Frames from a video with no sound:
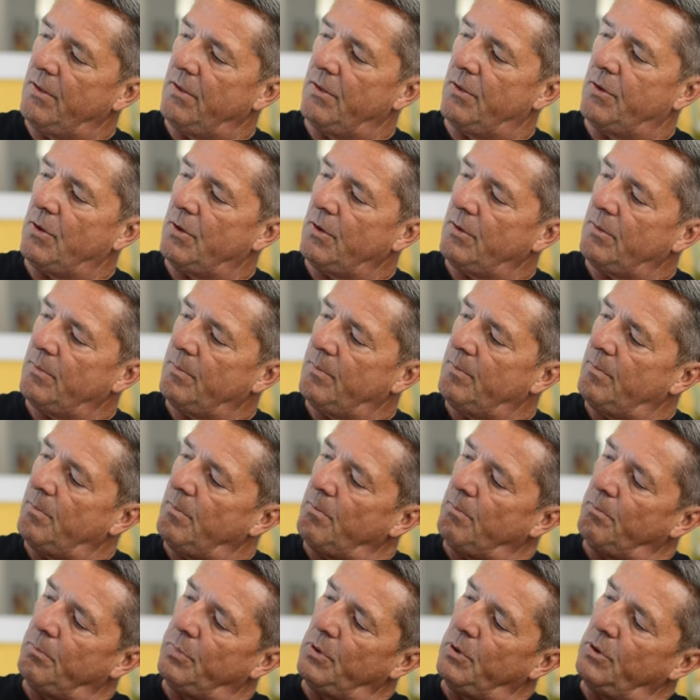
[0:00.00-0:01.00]
their
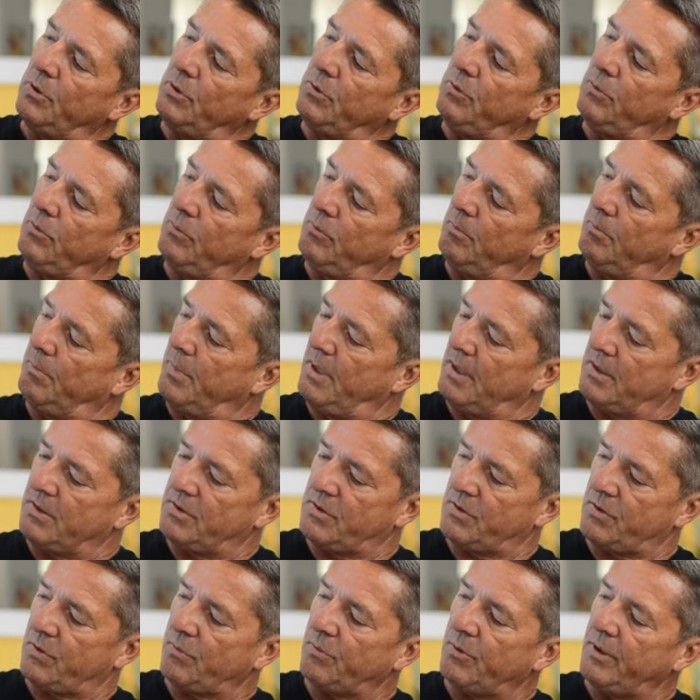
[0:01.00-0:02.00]
Blue
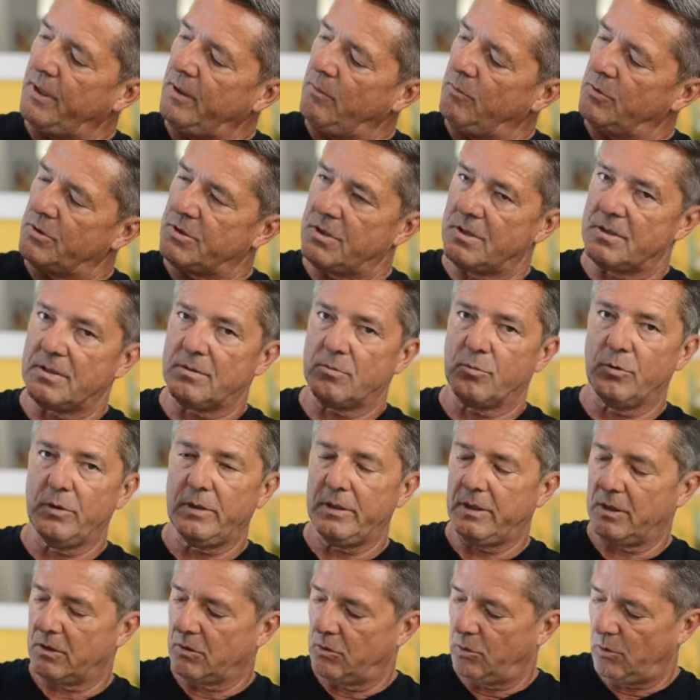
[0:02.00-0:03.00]
Bugs 3, which is
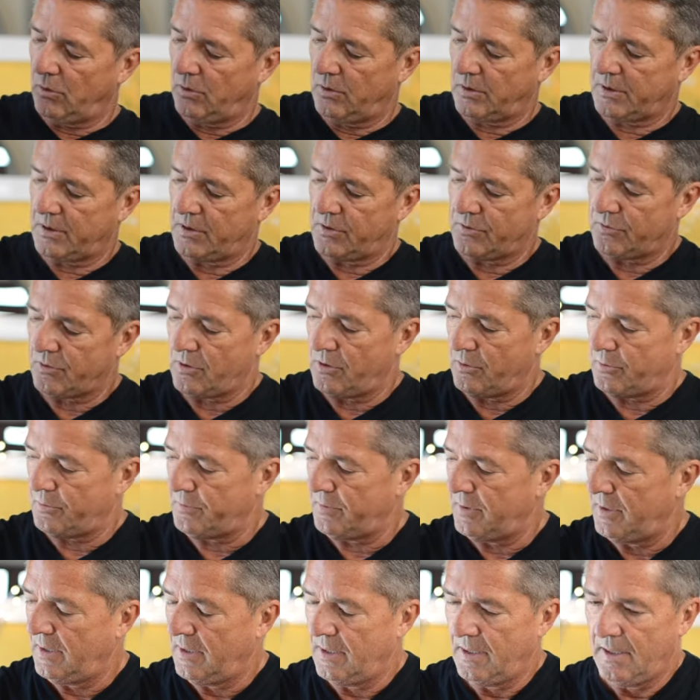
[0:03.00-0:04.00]
really a cool looking
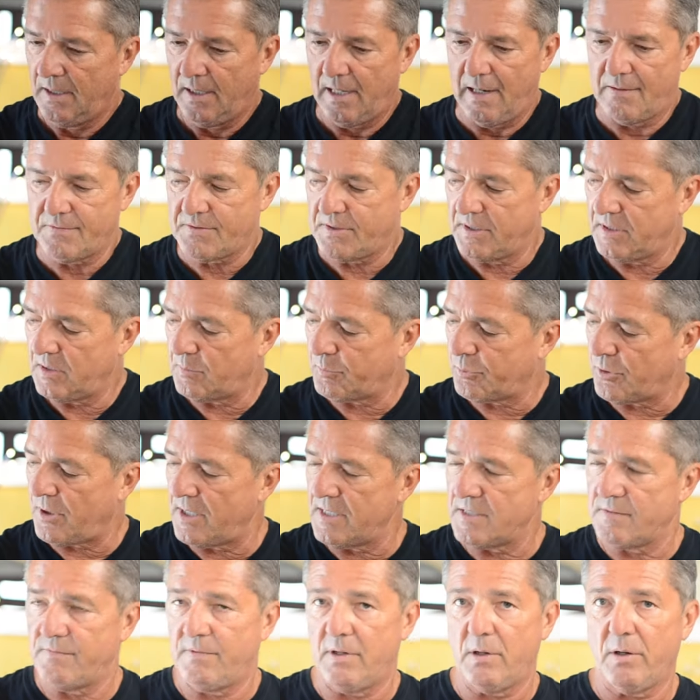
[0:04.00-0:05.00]
drone. I've seen the
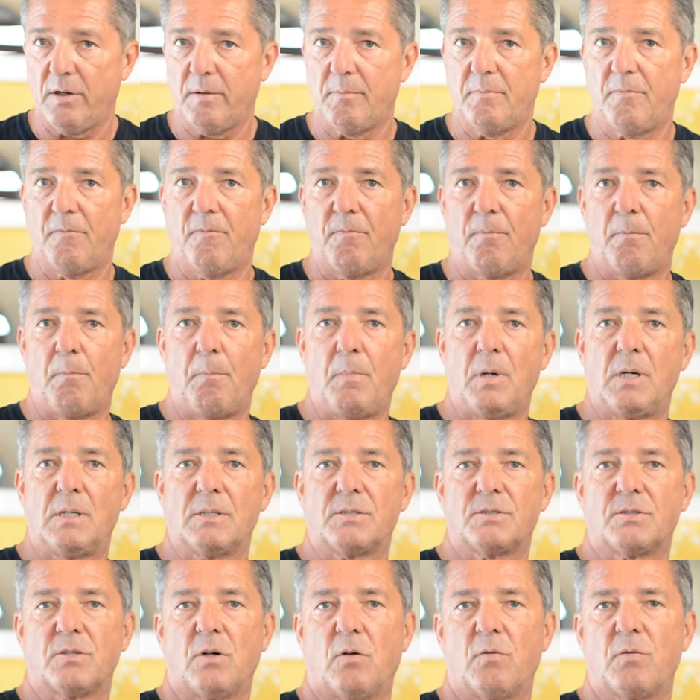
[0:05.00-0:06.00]
price vary
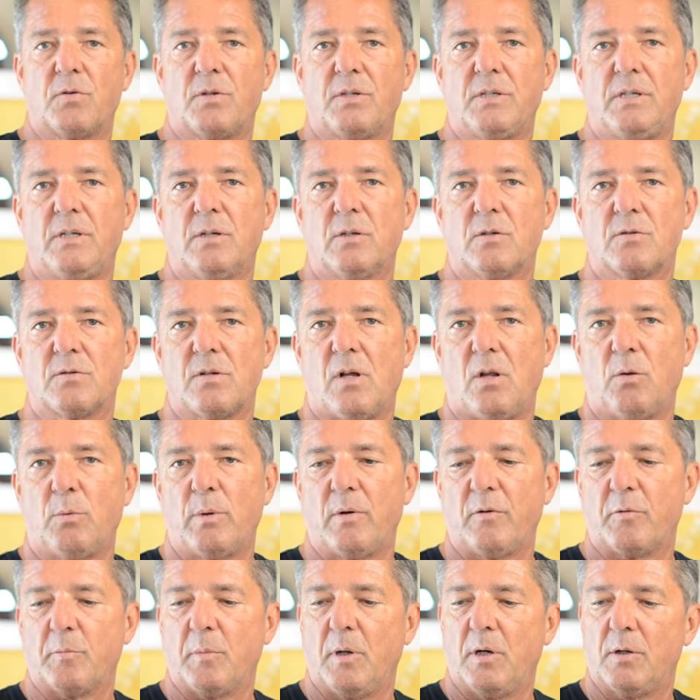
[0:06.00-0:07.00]
much over the years, all the
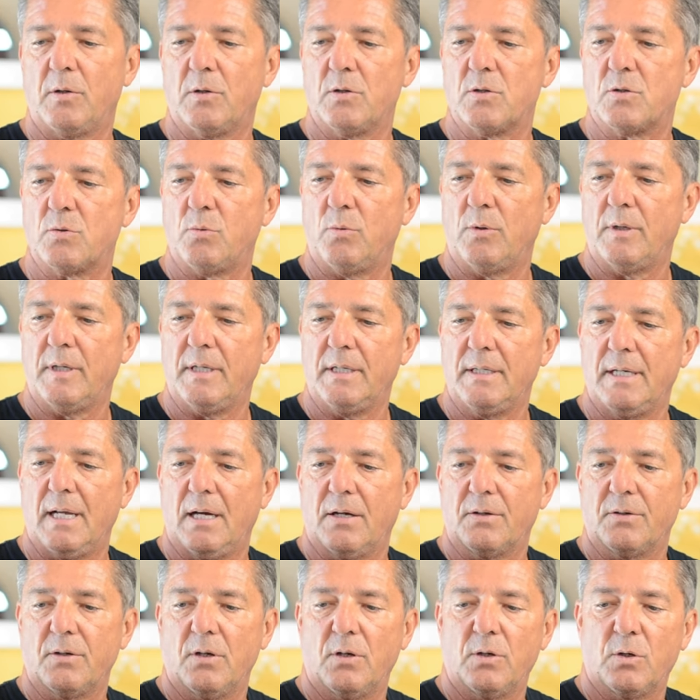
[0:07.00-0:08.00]
way from 120
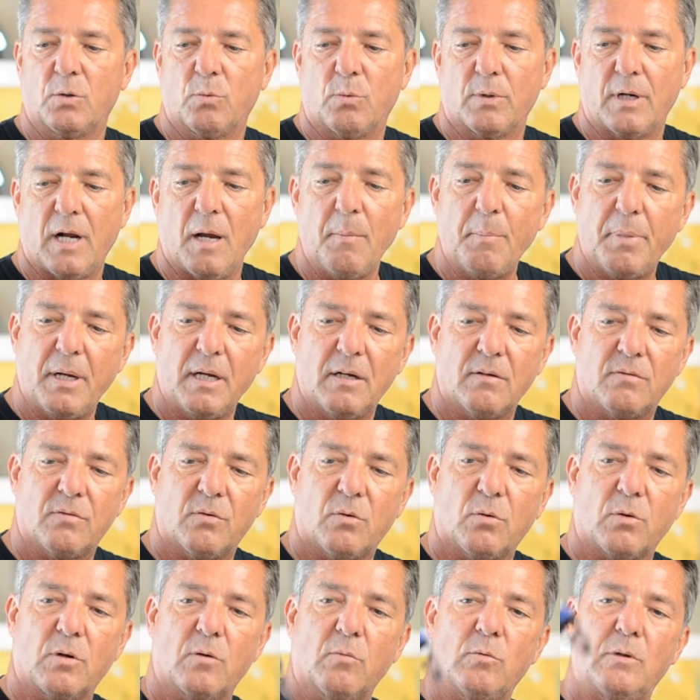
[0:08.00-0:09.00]
down to under what I paid
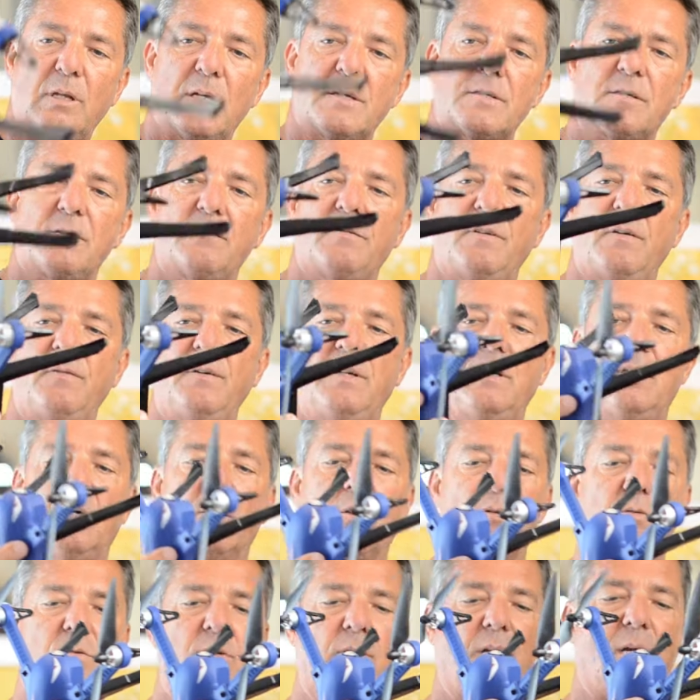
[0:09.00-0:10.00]
for, less than $50
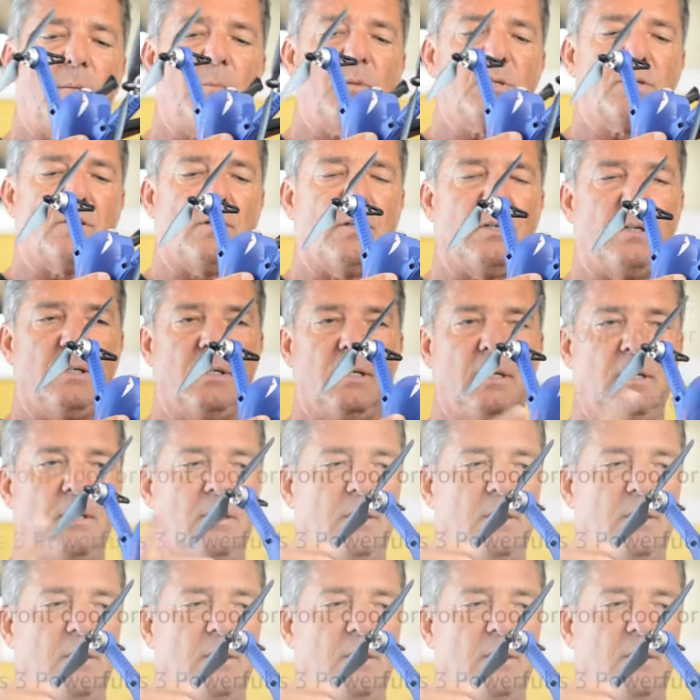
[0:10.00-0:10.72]
on Amazon.